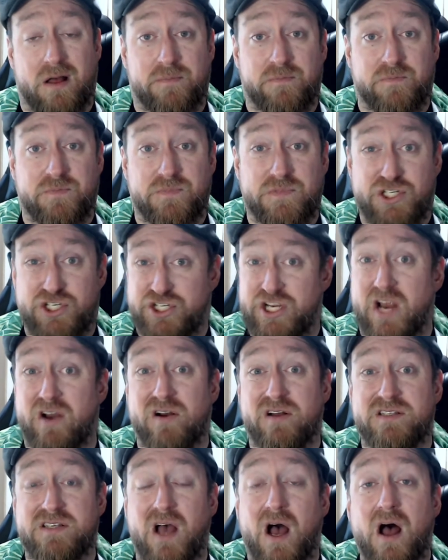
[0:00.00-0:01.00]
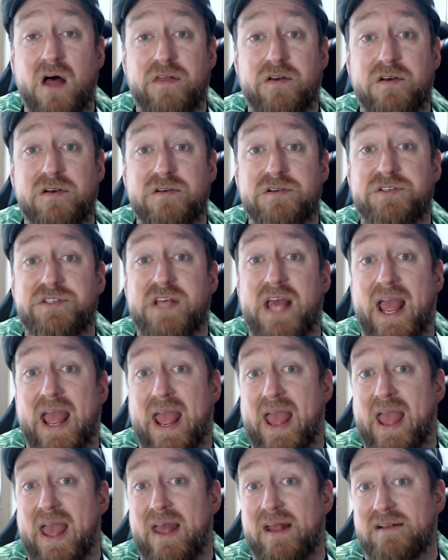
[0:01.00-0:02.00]
share it to others,
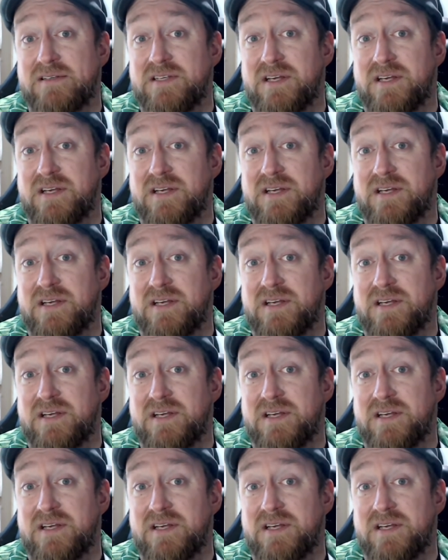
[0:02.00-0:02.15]
and